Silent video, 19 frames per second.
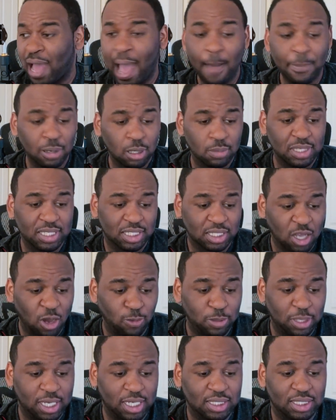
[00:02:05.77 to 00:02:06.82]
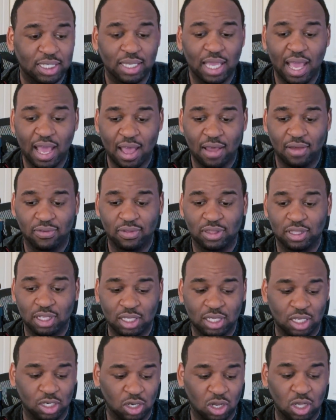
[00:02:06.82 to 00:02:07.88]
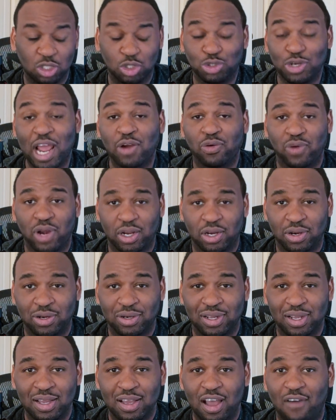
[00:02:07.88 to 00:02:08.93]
Apple could be stealth because they have literally a long track record